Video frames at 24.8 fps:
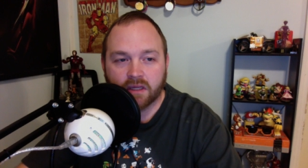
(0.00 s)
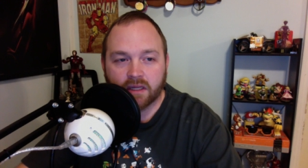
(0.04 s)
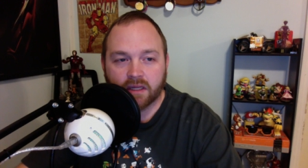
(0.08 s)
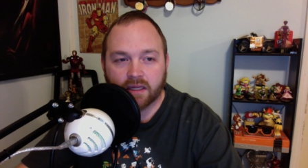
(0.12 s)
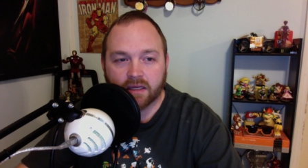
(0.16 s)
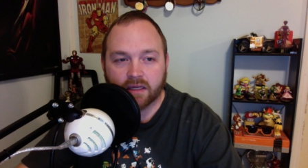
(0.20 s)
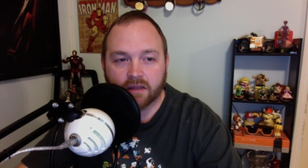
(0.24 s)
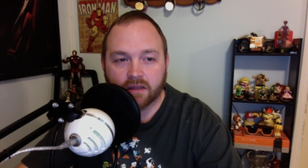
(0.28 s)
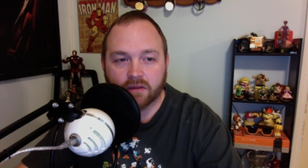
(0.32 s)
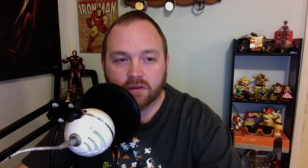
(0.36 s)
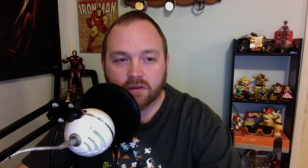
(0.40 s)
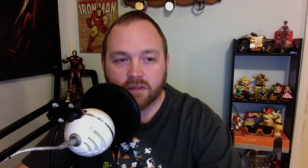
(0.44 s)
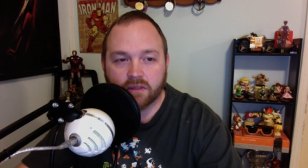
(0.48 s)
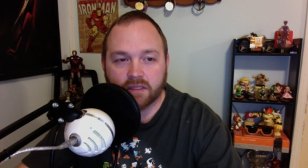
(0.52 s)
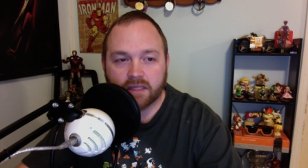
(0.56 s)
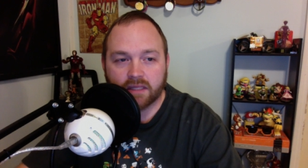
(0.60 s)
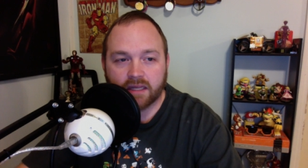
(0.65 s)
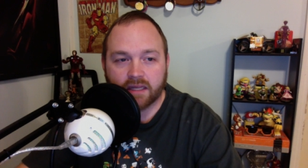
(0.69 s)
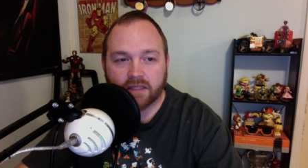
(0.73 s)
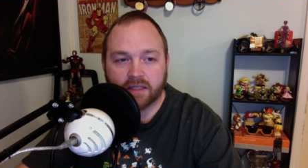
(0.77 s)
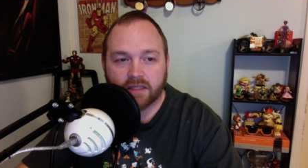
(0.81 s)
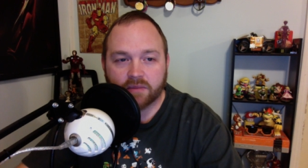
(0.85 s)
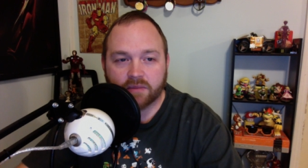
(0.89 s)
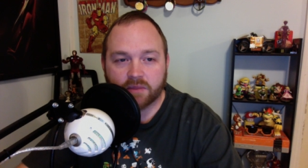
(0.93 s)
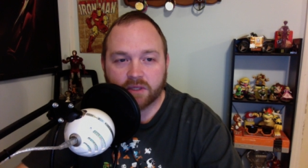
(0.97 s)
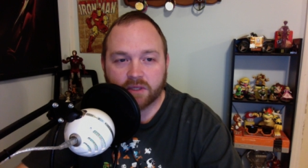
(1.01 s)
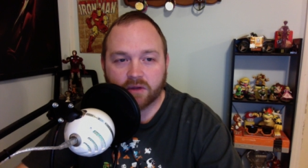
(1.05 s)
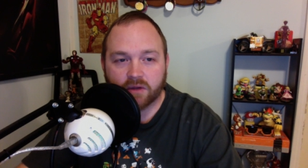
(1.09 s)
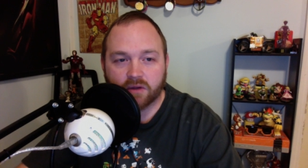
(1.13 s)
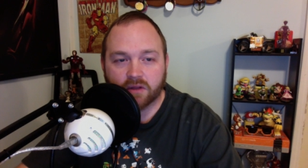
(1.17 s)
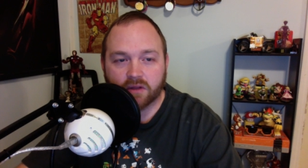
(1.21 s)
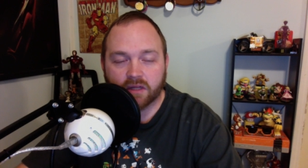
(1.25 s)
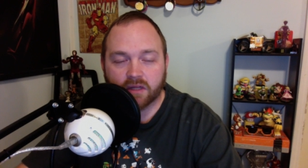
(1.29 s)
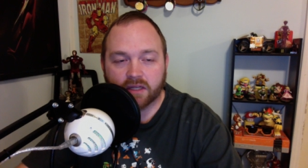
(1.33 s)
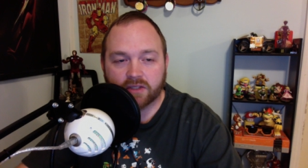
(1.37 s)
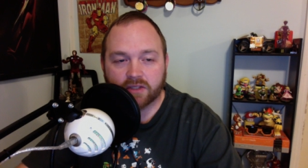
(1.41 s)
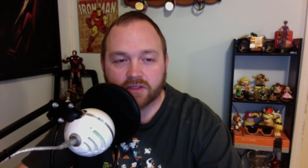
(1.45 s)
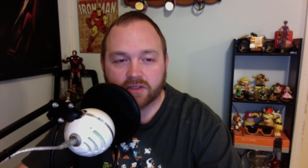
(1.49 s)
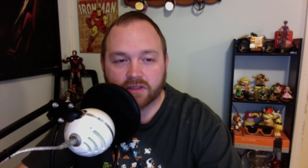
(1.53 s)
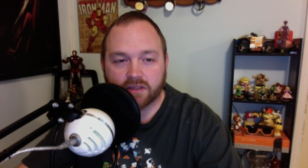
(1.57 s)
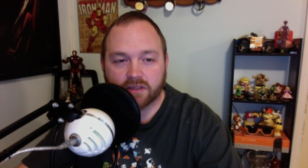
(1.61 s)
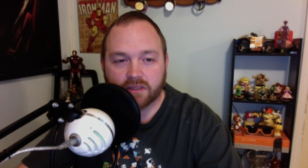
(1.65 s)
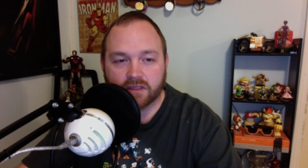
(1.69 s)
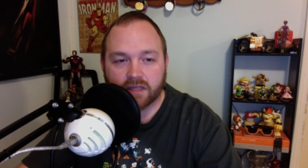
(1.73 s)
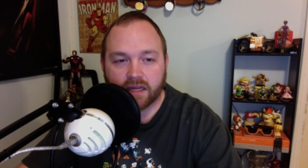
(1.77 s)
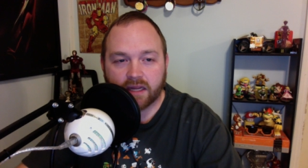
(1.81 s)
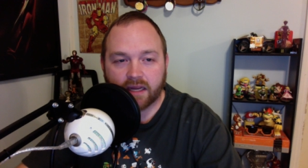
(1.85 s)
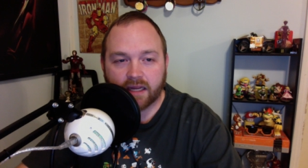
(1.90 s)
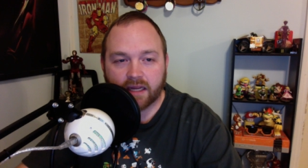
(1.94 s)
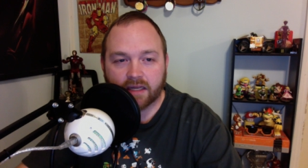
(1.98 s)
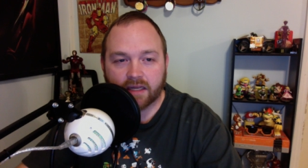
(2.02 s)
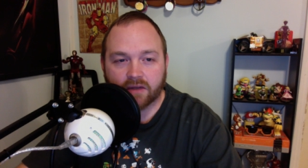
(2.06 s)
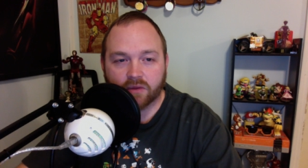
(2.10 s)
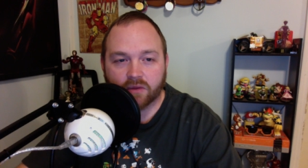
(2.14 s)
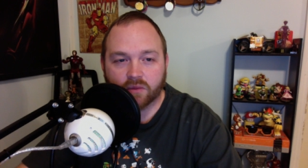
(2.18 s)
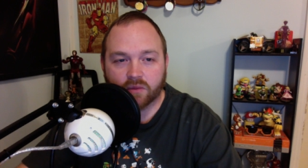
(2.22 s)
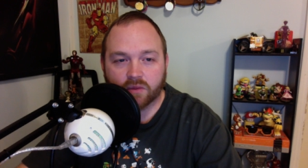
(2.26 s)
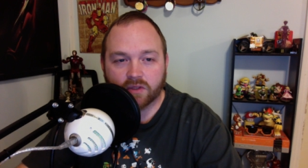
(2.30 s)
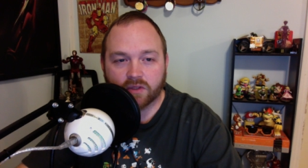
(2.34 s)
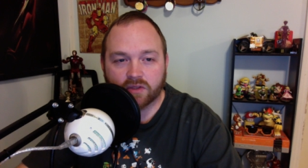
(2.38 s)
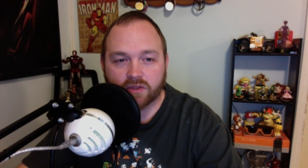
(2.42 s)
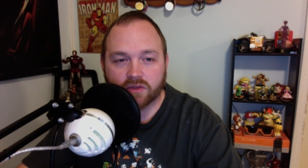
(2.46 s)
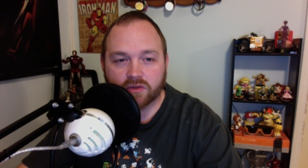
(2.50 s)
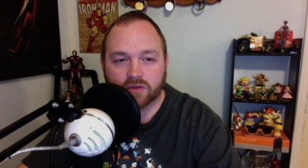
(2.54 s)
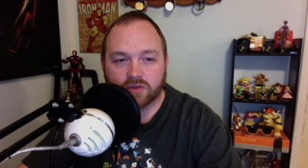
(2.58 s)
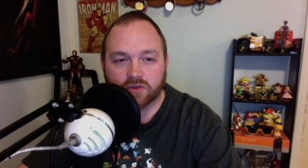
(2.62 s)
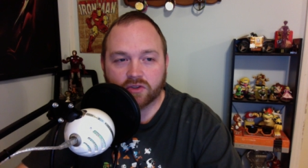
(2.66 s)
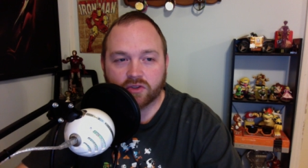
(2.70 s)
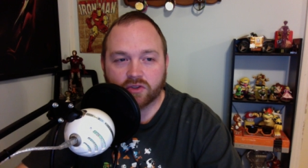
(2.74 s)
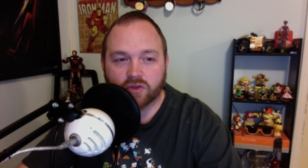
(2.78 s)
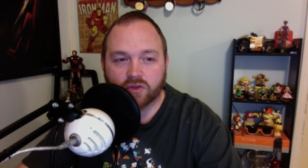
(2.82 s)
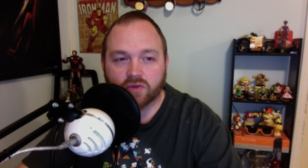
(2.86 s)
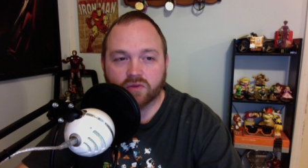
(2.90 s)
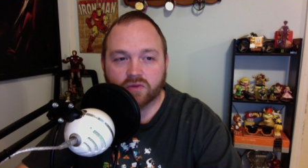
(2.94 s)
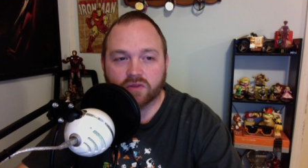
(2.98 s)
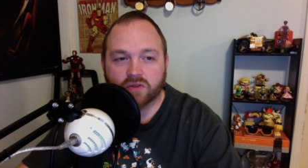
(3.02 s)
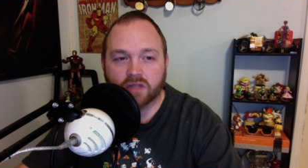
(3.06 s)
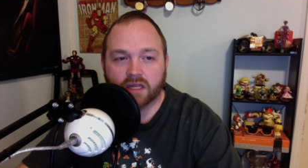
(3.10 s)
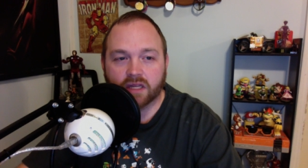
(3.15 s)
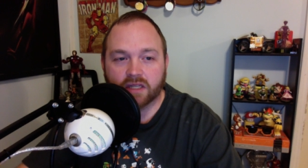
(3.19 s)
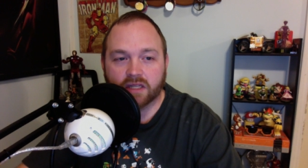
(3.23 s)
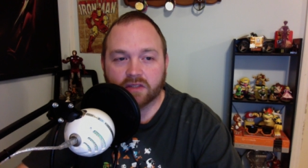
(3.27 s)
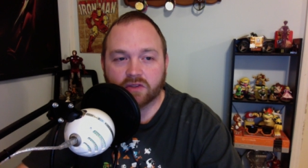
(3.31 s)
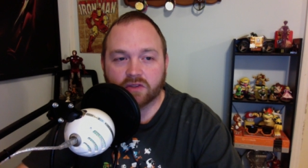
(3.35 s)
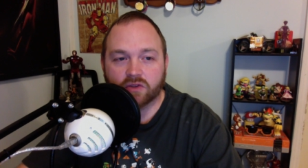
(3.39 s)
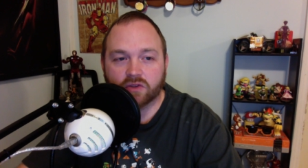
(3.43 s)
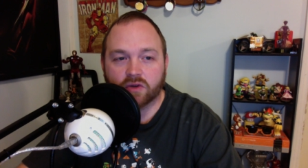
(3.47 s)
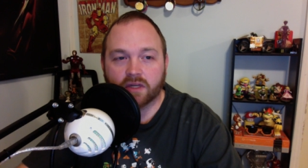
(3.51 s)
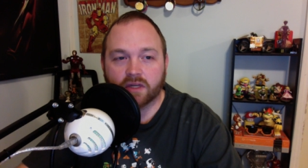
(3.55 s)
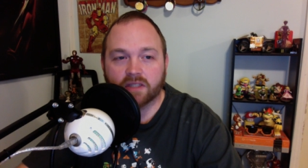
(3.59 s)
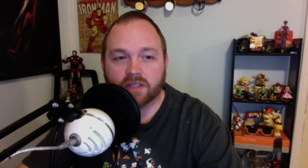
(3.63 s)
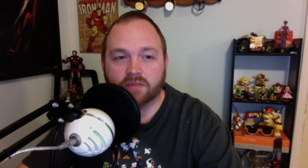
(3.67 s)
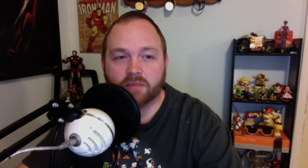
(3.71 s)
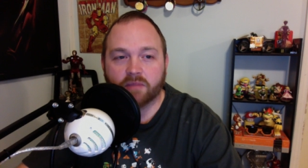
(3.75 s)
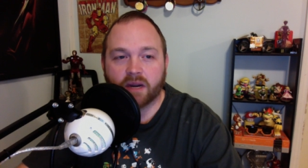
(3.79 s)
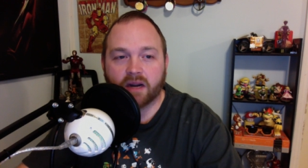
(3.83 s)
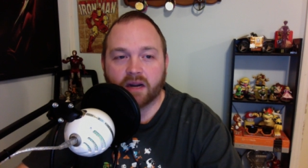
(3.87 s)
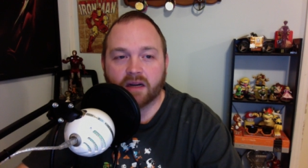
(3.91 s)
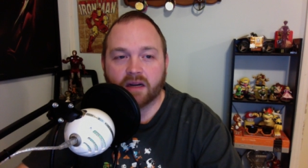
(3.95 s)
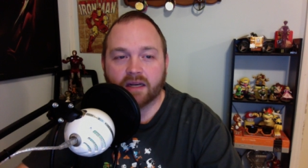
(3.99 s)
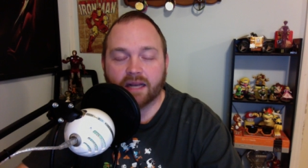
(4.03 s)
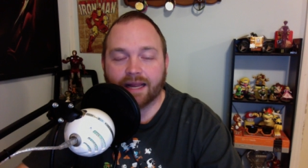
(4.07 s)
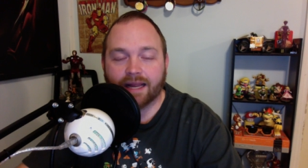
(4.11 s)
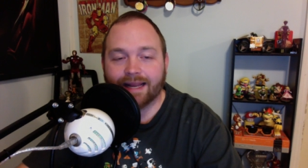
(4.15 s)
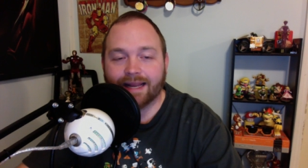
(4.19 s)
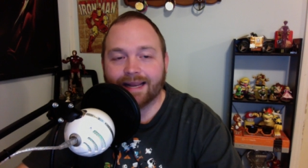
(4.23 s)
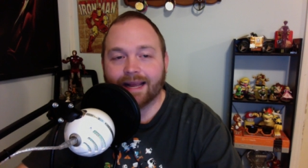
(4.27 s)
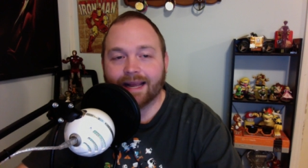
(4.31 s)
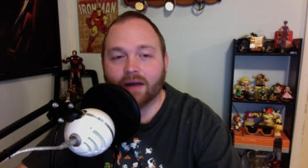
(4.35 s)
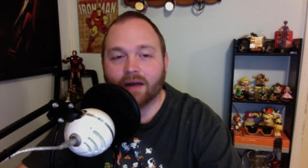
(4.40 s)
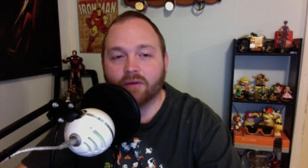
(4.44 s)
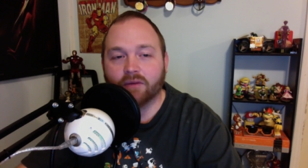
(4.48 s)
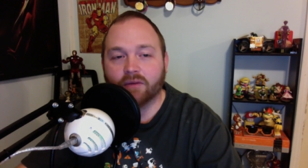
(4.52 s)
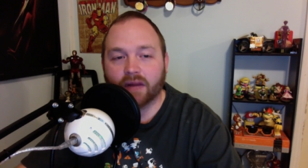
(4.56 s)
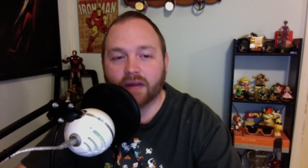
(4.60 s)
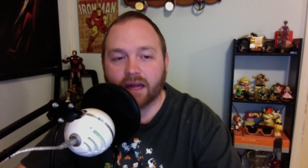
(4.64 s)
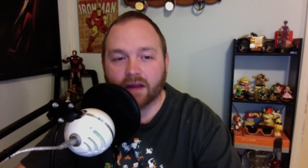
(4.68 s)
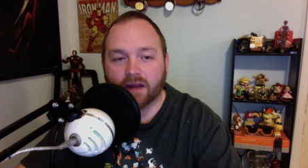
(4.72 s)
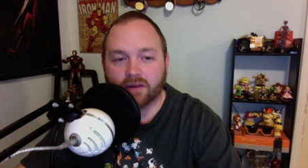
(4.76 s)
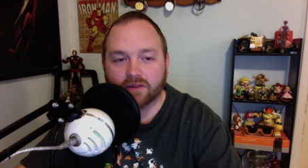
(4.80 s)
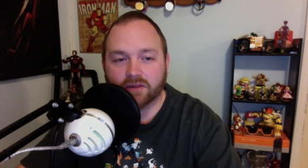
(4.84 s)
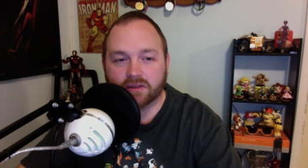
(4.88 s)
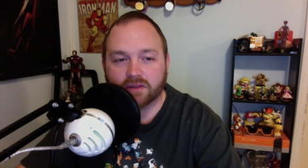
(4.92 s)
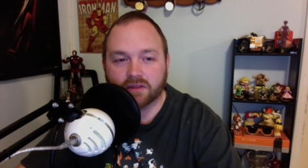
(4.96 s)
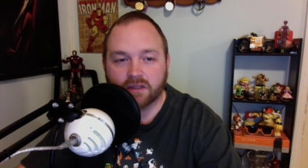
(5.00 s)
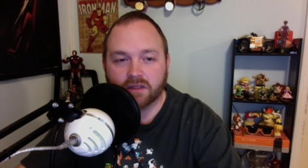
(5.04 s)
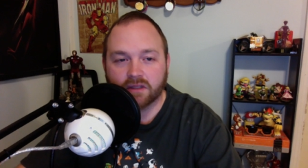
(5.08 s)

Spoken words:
including the HBO collection and original shows like Transparent and Alpha House,